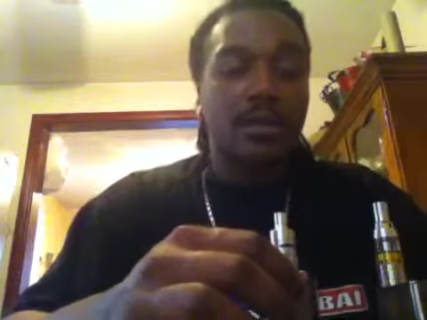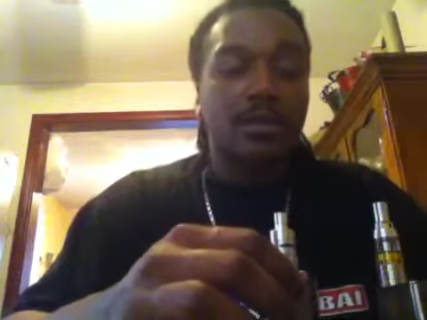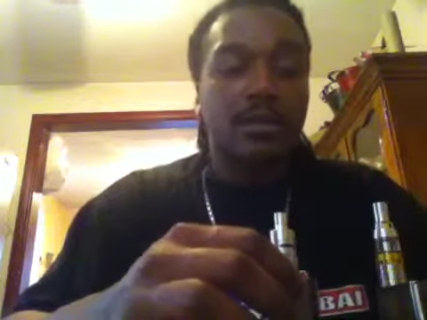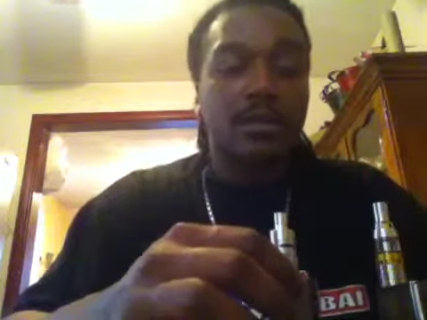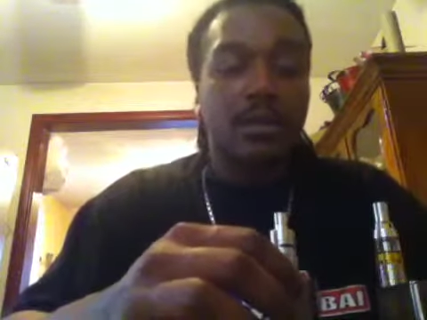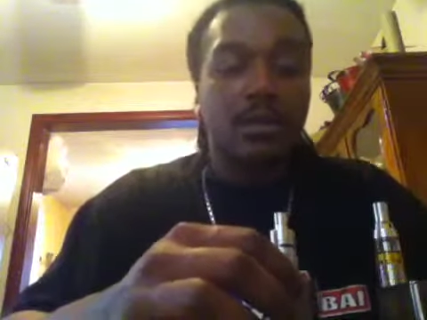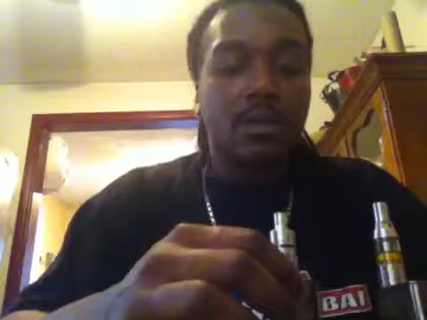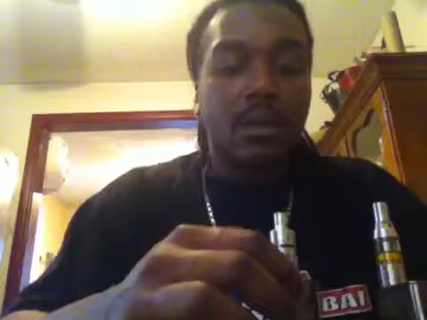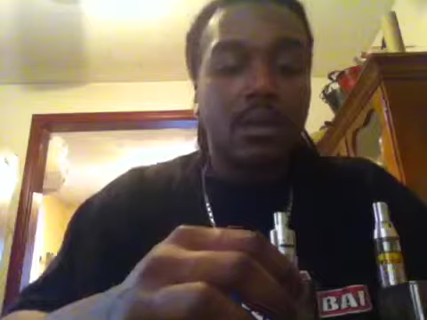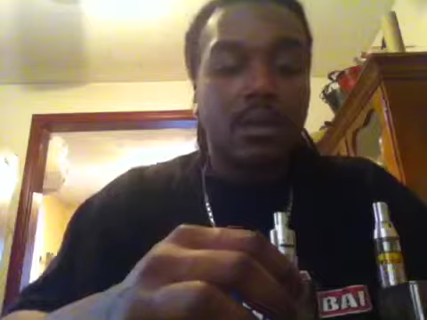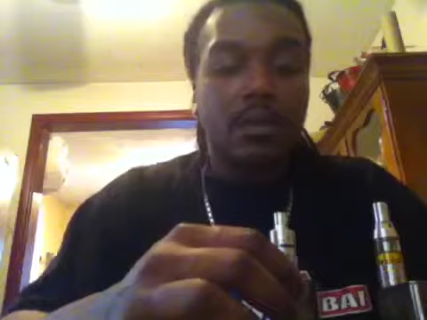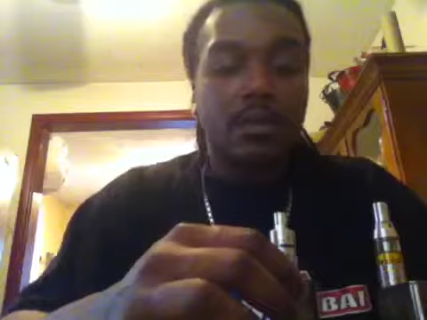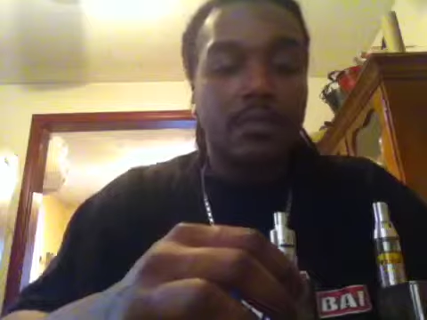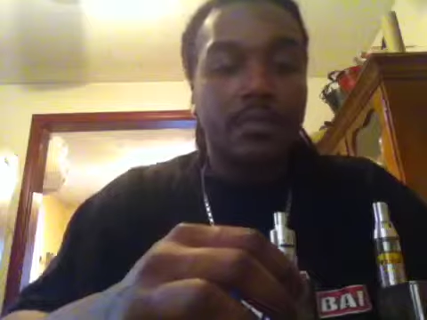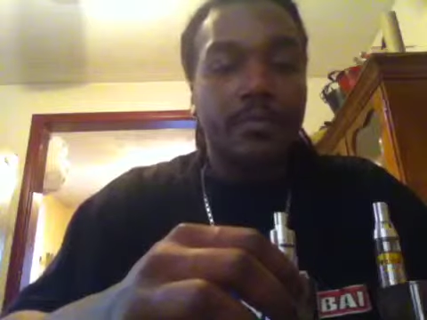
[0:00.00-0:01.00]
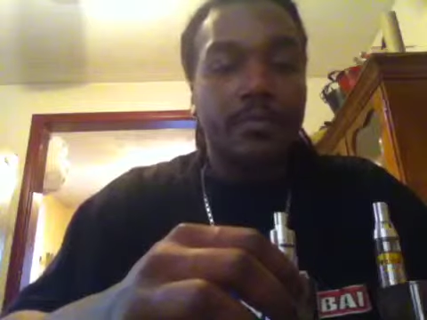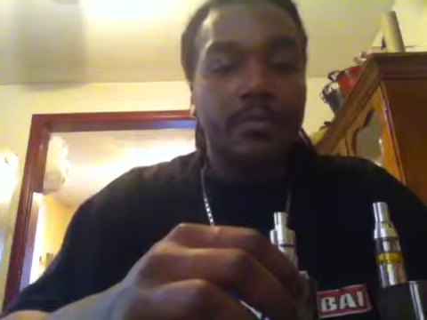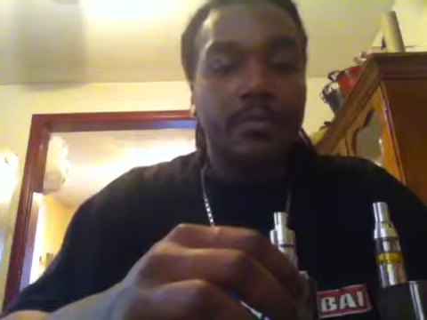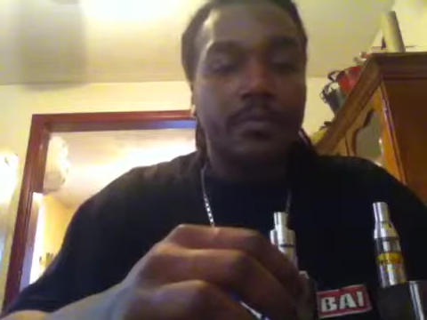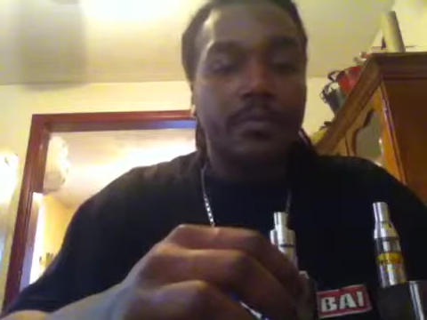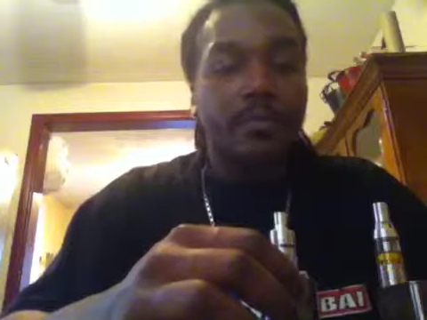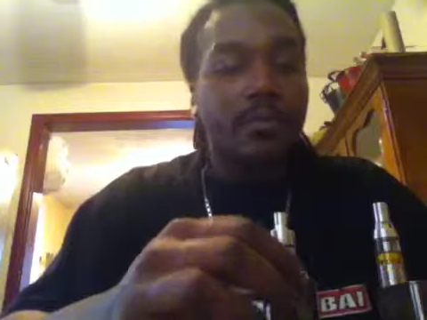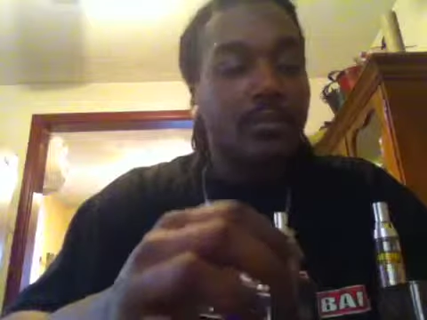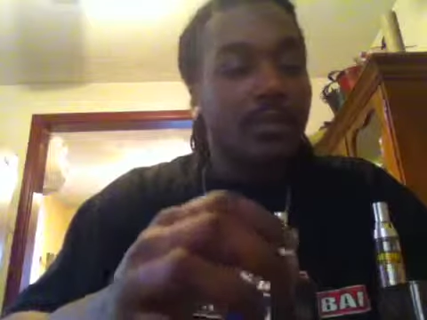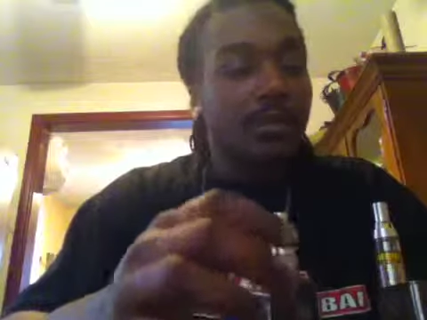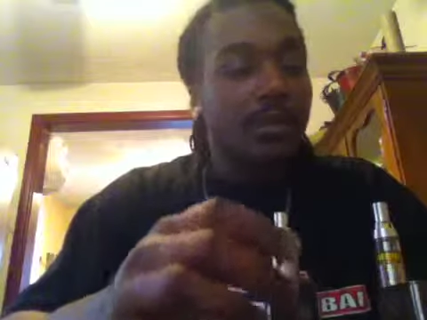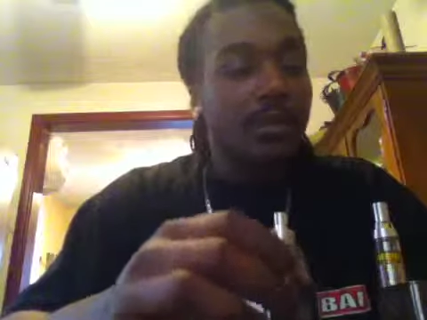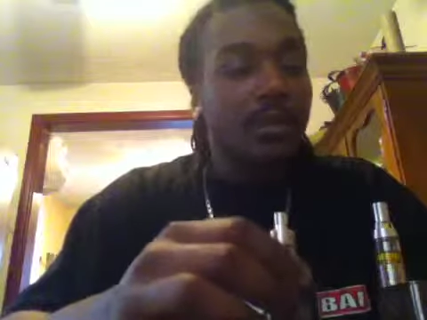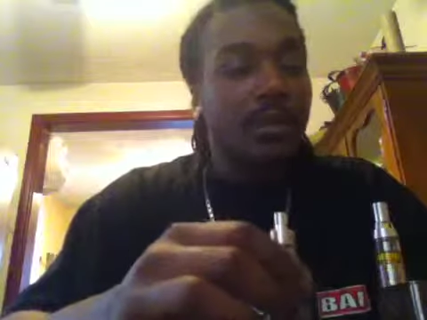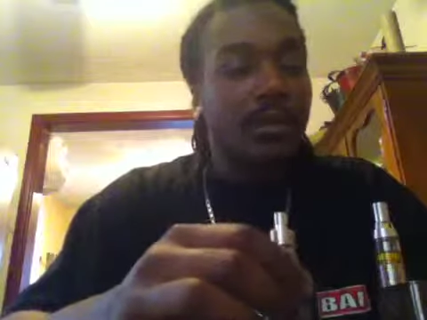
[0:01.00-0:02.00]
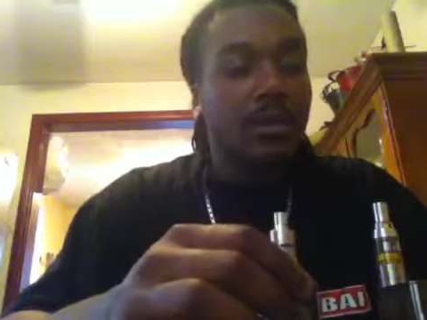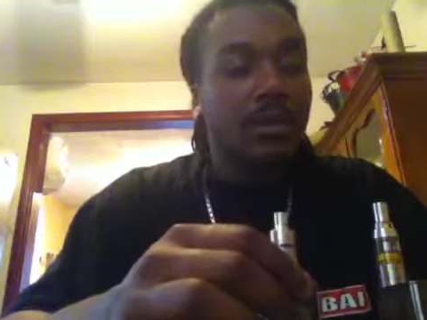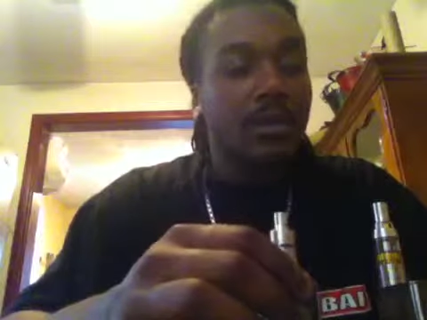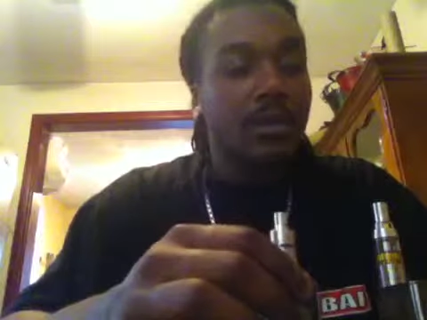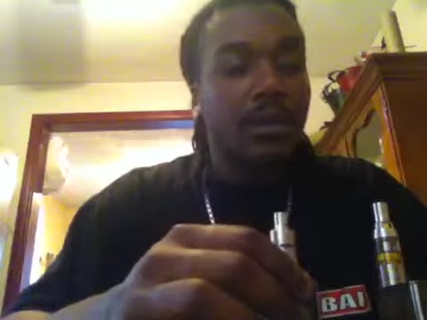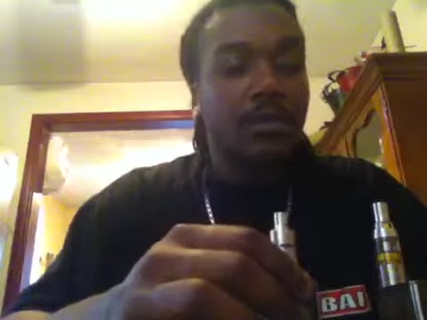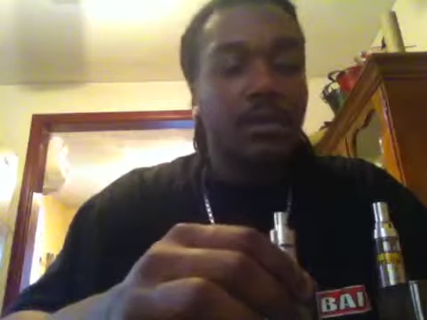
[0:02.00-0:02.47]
So yeah,